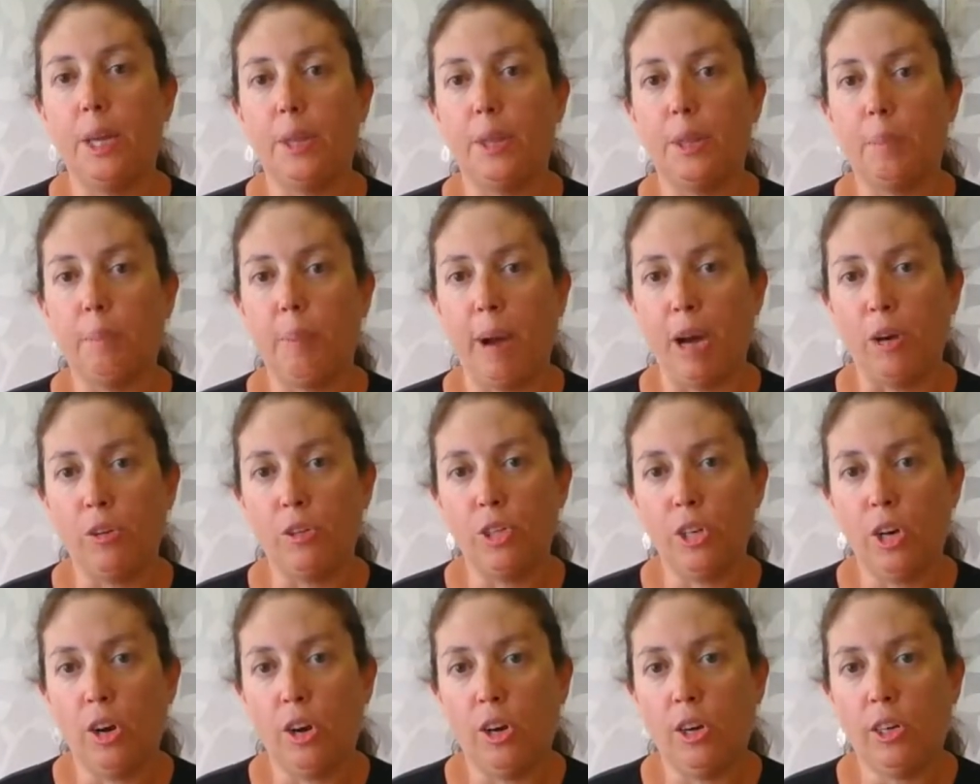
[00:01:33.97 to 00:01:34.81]
the
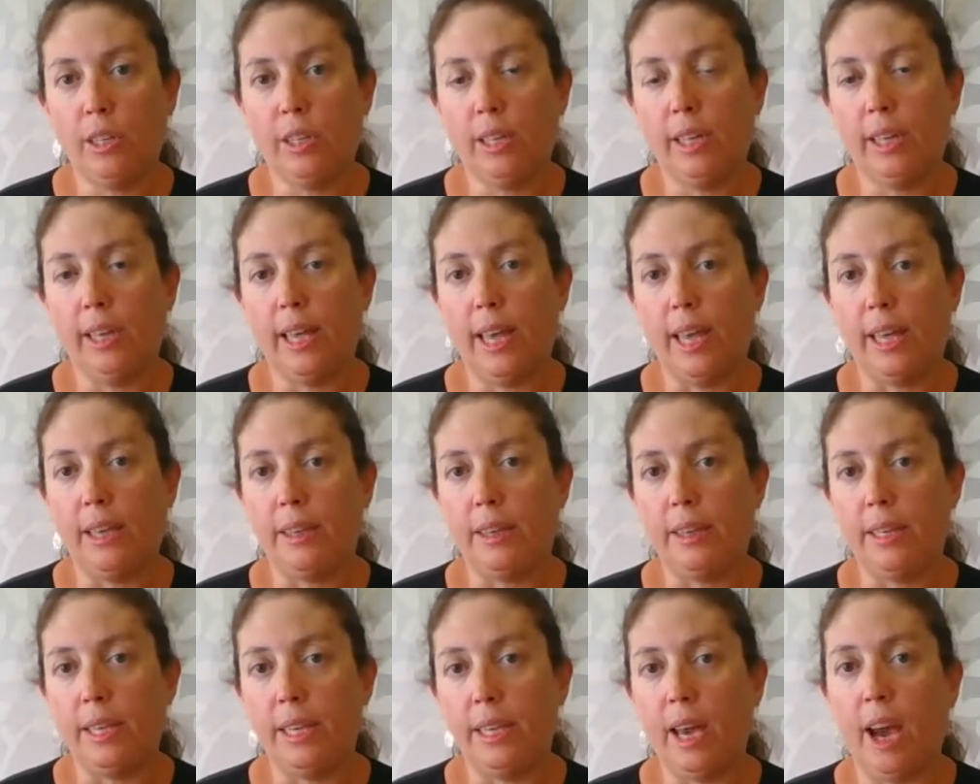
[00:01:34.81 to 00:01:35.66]
baozhong
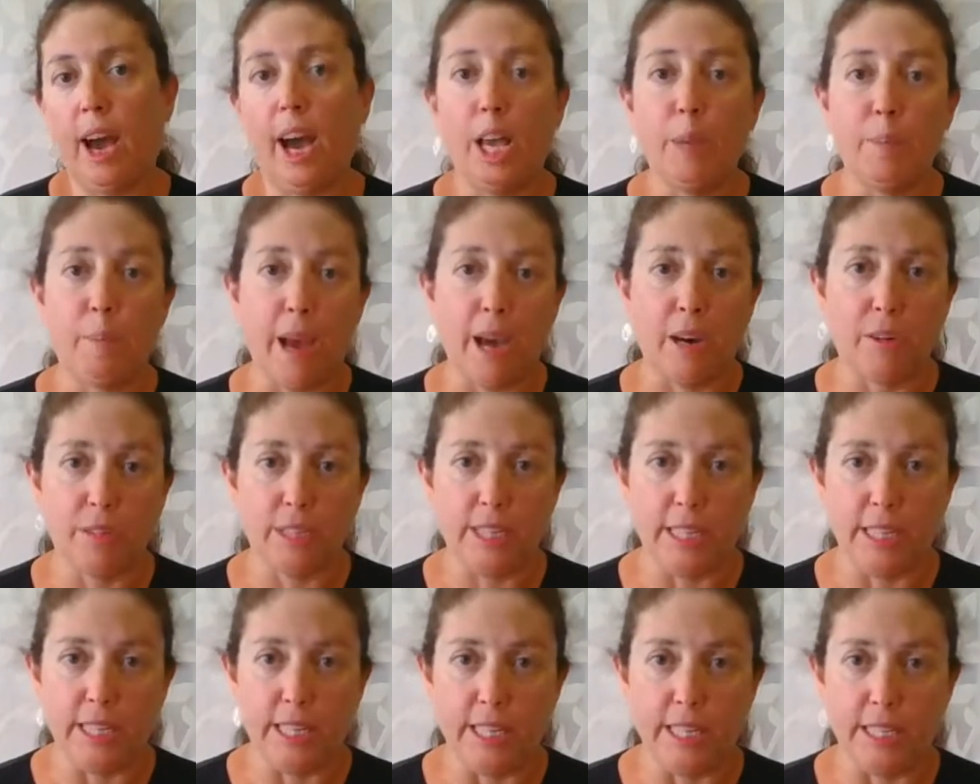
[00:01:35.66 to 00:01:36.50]
and the high mountain
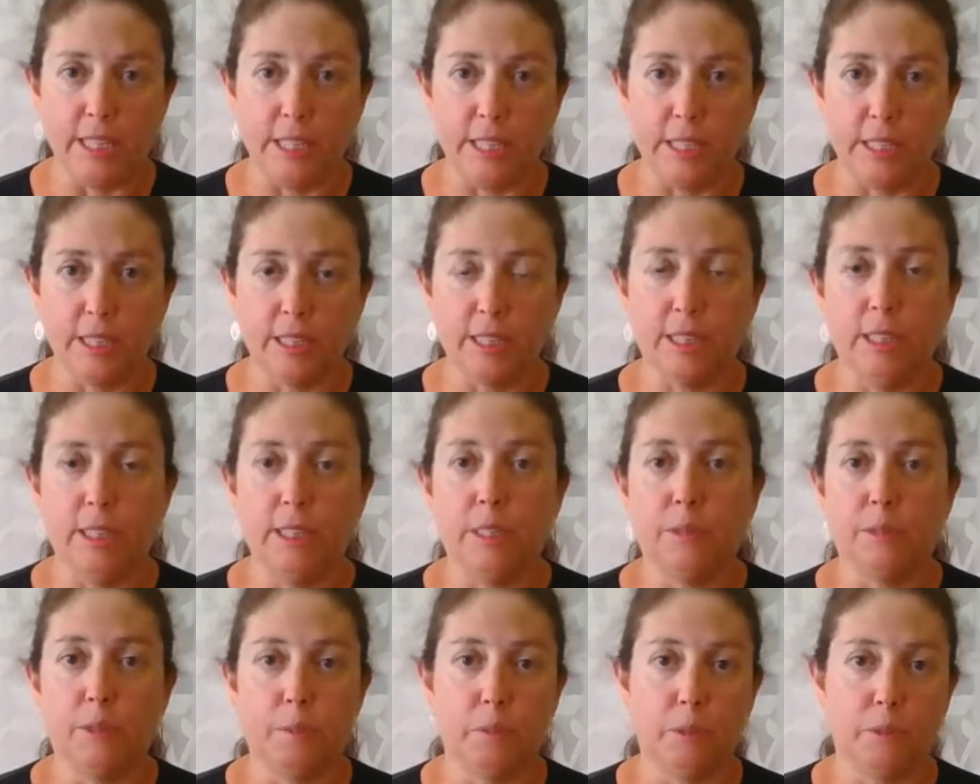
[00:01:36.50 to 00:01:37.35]
teas
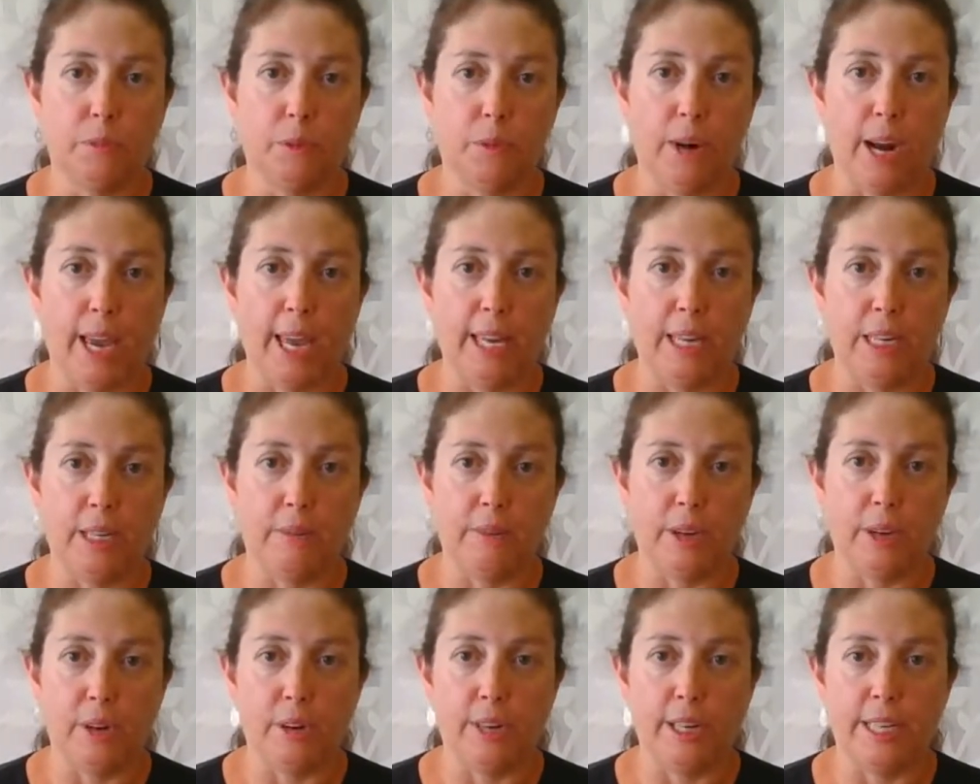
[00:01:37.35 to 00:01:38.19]
from a variety of
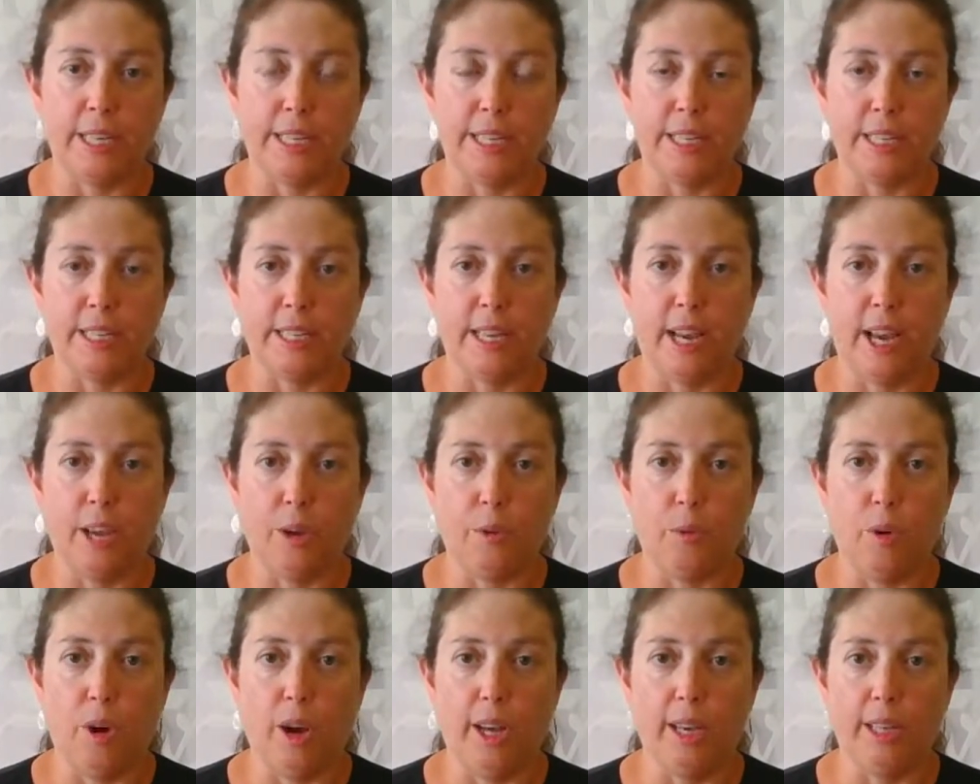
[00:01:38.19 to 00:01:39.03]
areas in
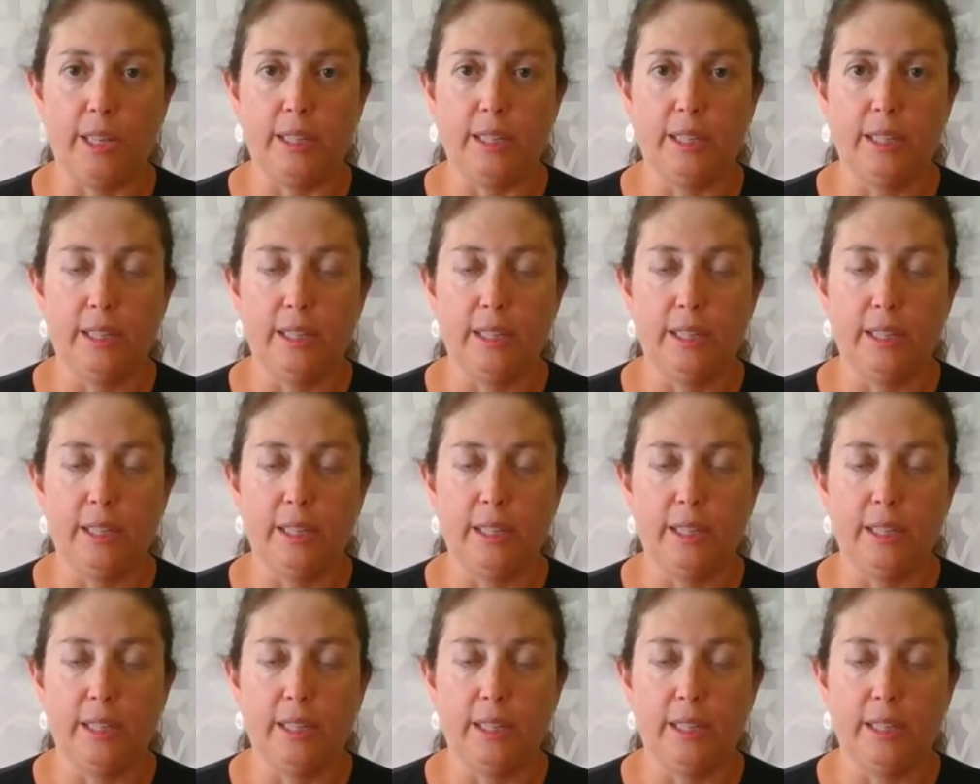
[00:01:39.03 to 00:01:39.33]
Taiwan.